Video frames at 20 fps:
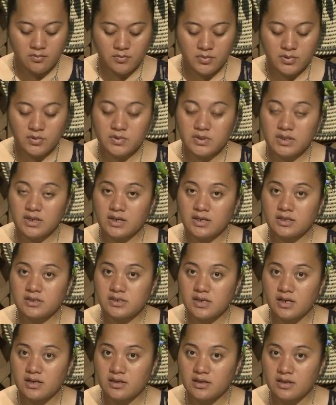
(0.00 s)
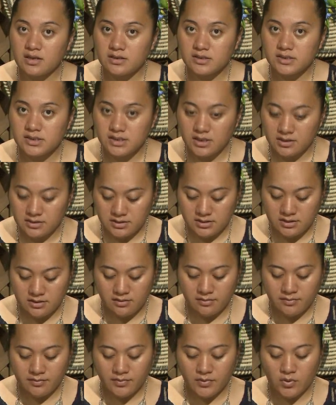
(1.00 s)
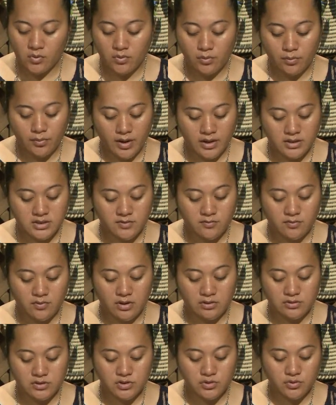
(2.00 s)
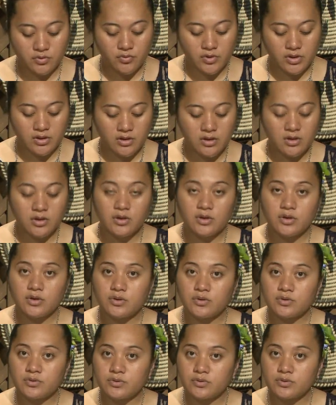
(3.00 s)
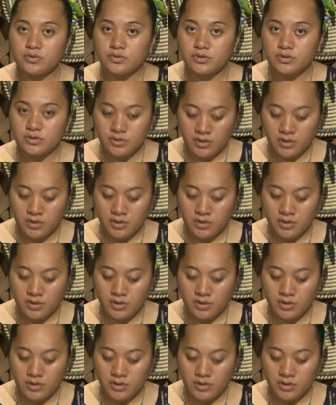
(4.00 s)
building a daycare centre or creche for our children who do